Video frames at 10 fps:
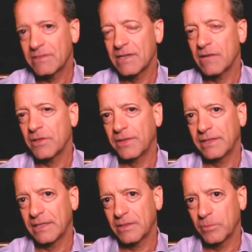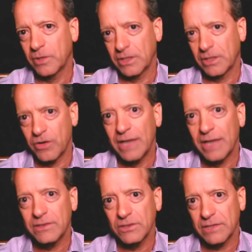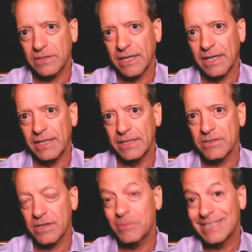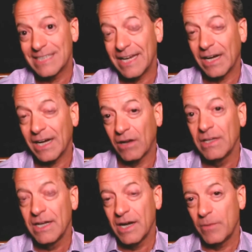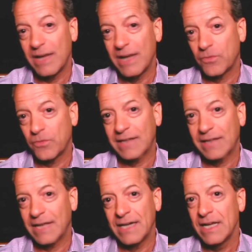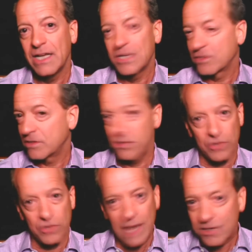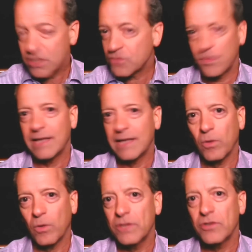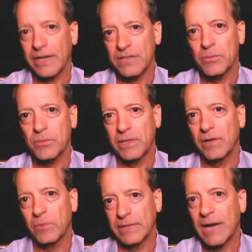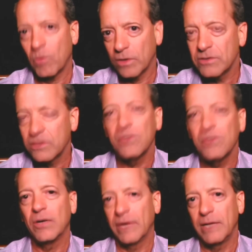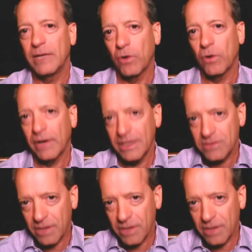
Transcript: And that's another thing that the book addresses uh, in some detail, about the fact that it's, you're not just feeding that one transmitter with that one studio anymore.